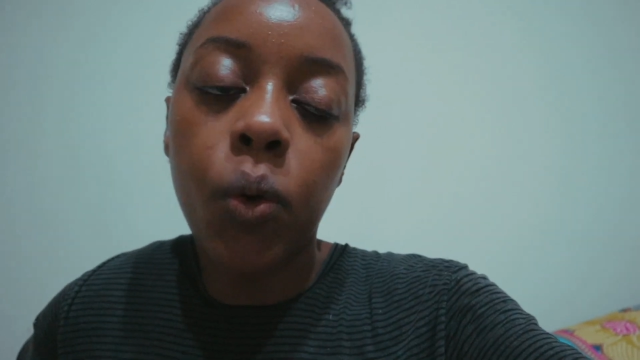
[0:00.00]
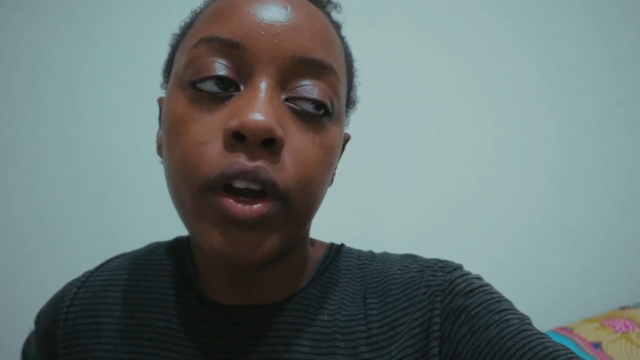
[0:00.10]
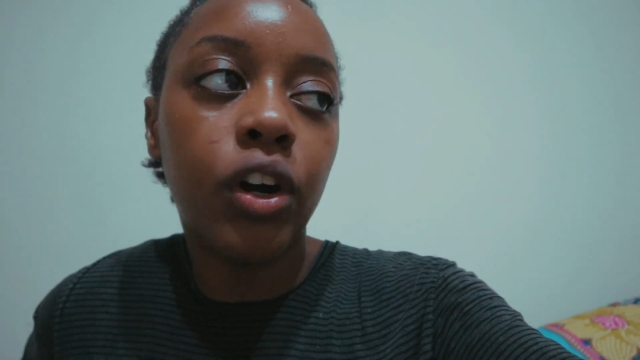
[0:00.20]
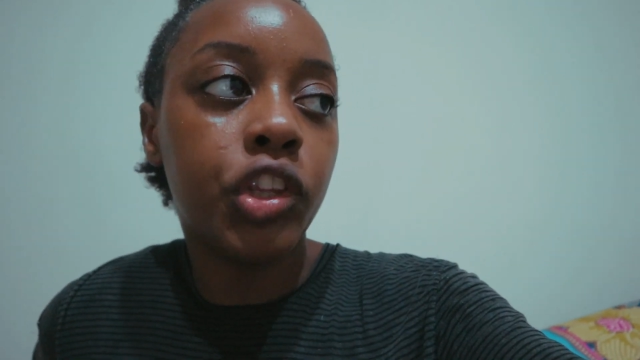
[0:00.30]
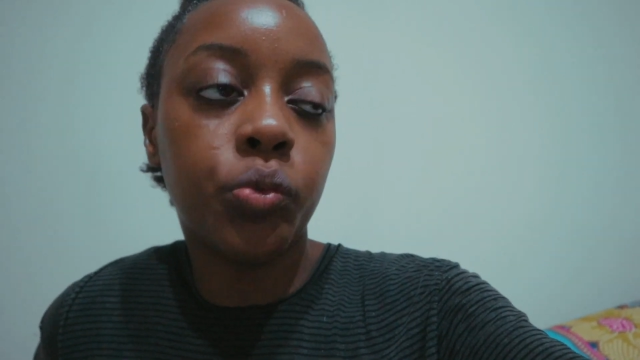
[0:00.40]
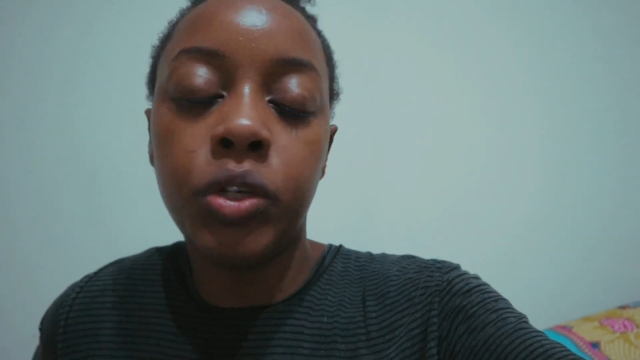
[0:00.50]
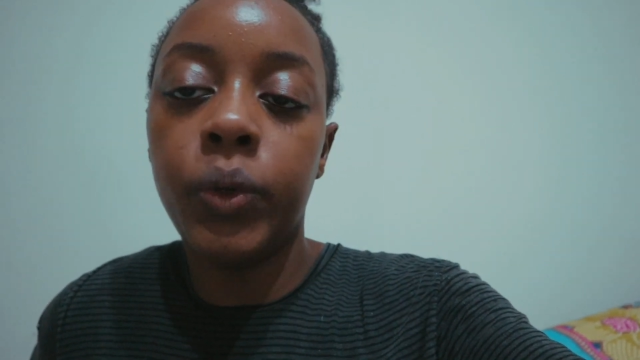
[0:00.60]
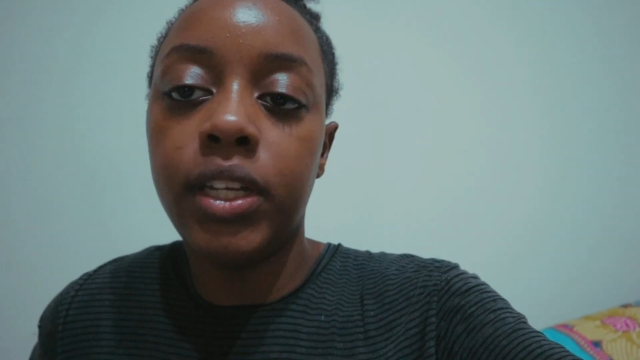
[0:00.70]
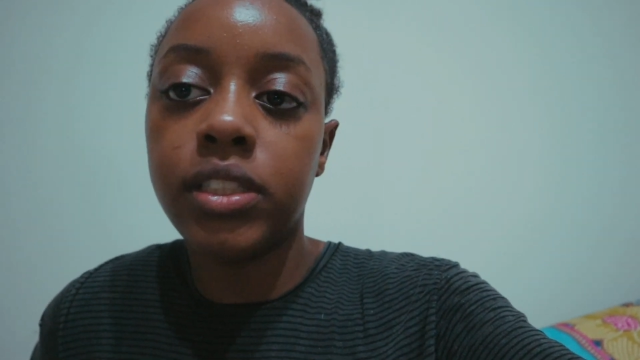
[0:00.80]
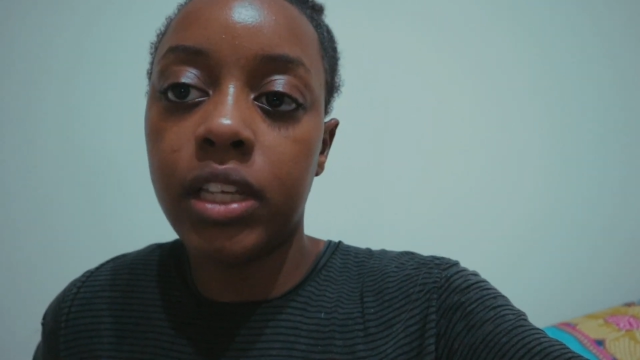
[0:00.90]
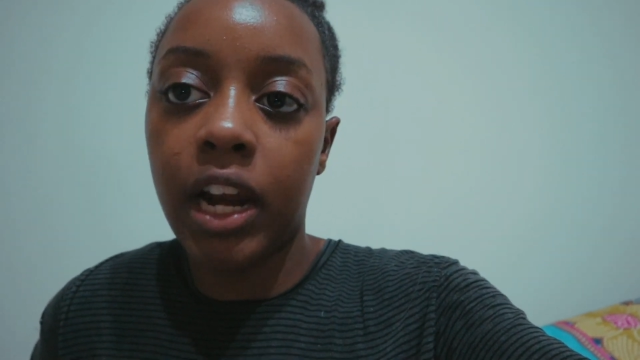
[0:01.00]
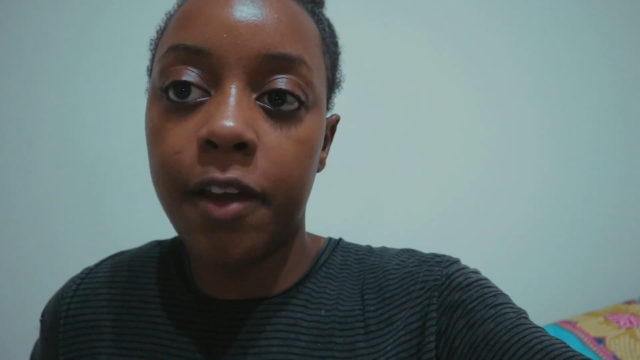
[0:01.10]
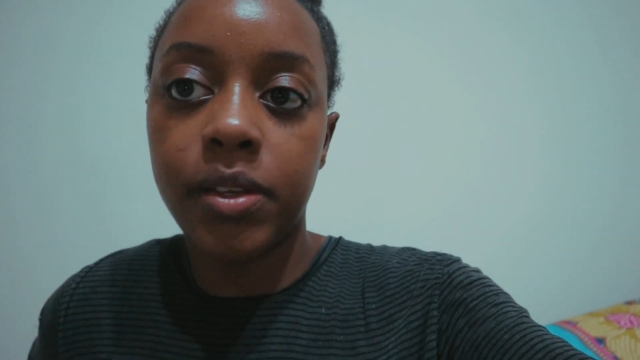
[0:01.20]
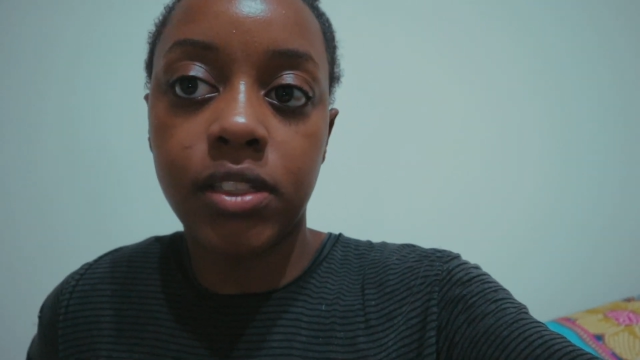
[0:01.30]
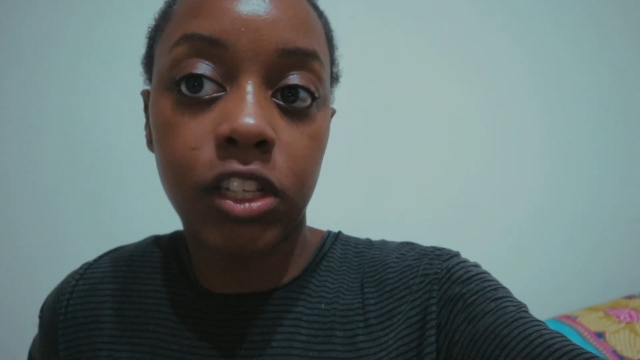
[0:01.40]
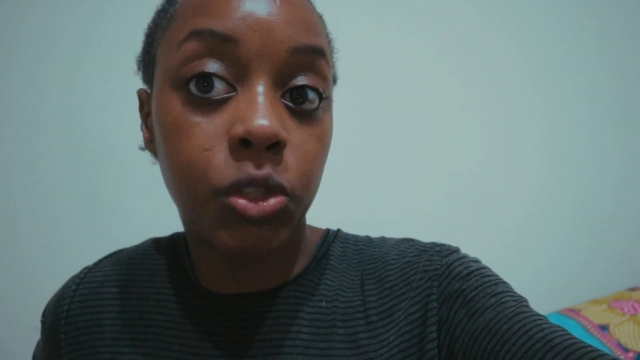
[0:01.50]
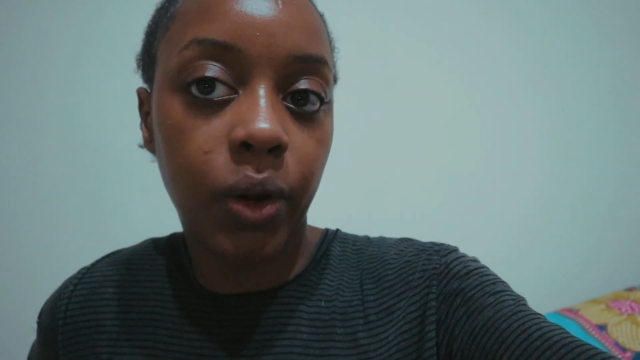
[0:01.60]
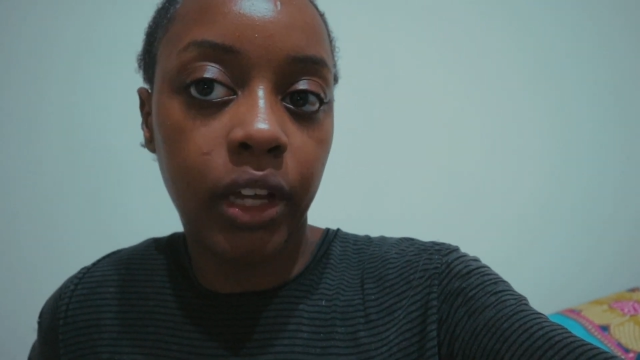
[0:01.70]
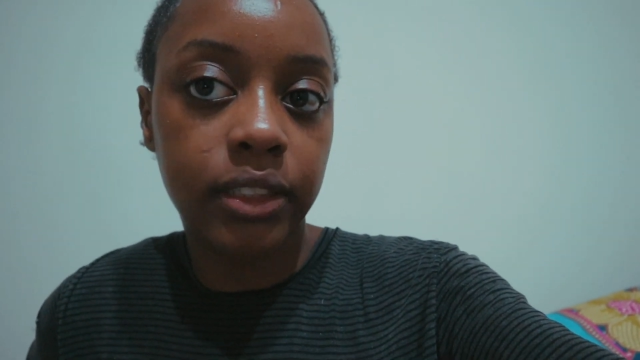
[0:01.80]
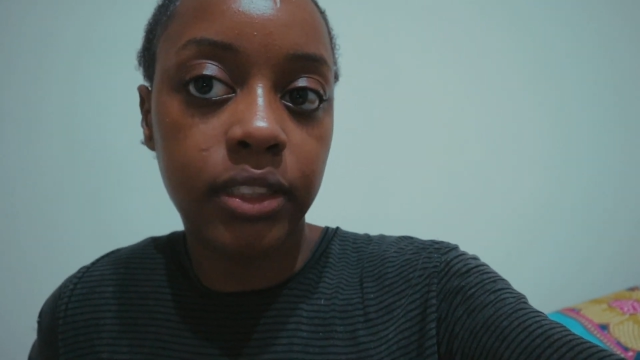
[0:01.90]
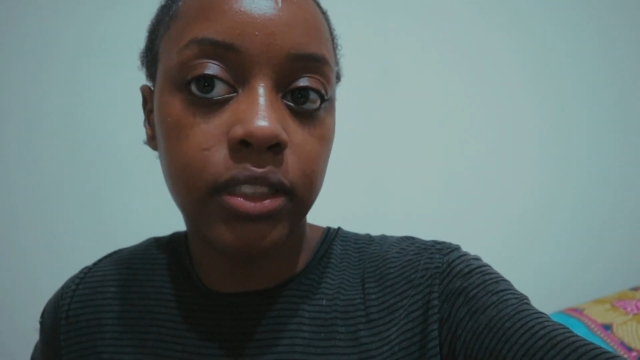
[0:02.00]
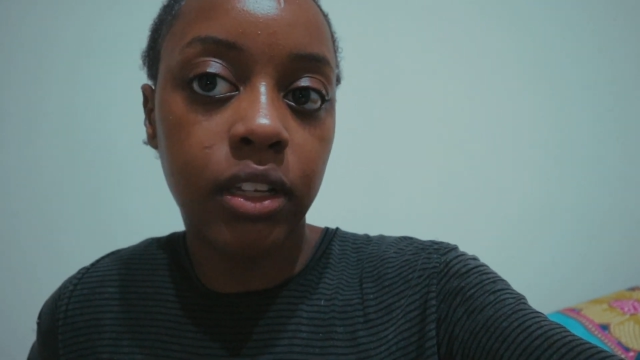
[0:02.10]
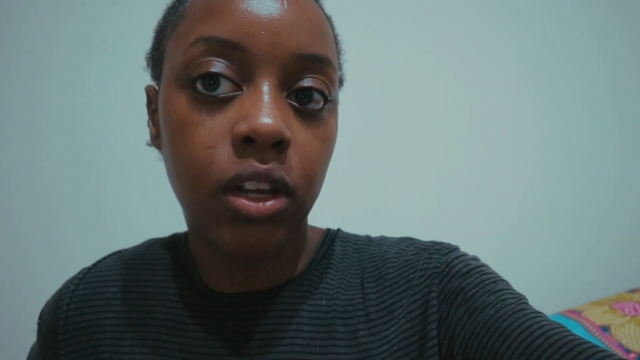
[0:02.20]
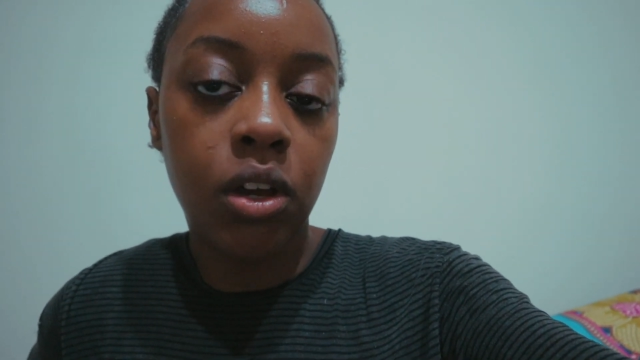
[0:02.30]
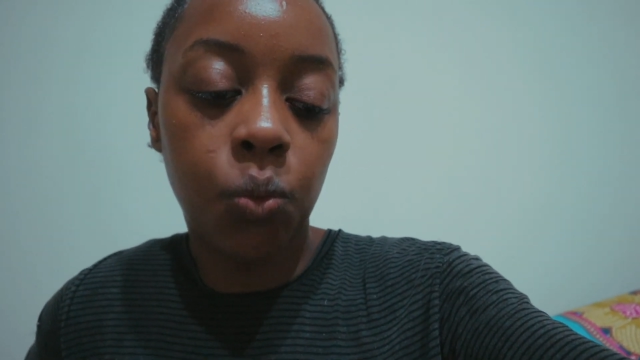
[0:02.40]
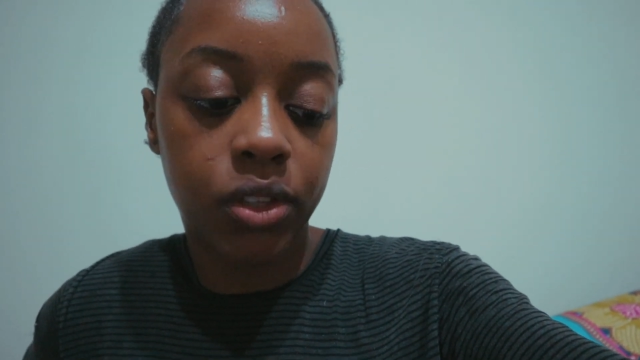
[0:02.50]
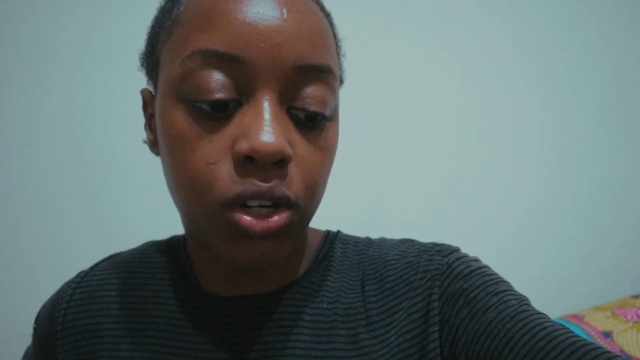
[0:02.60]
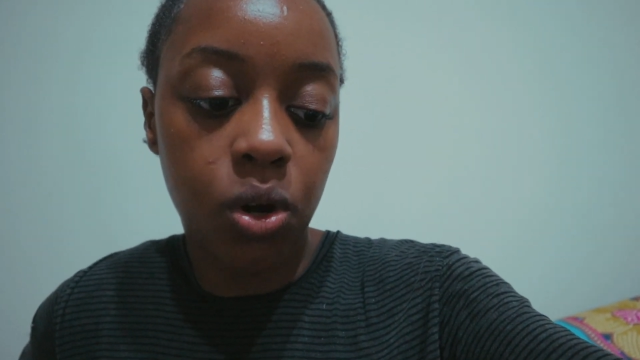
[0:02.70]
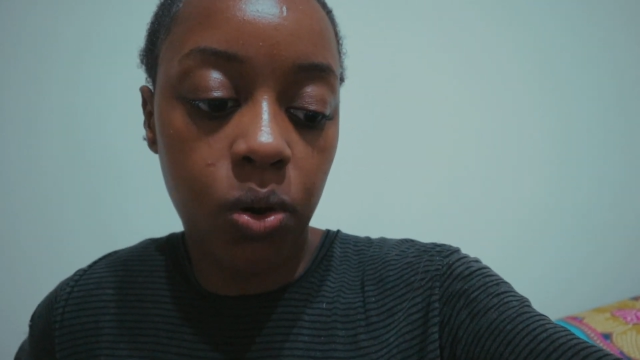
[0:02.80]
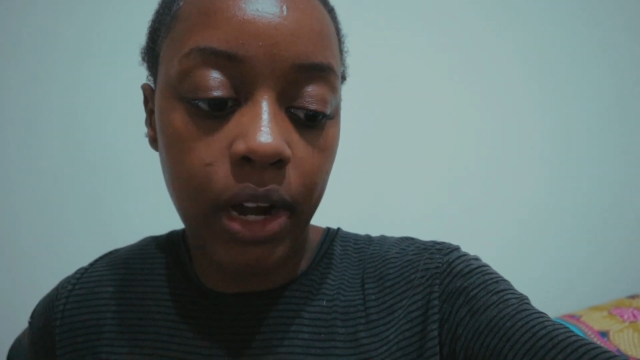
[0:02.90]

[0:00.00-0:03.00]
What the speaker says: going on 3 weeks and I've been sick twice with the cold.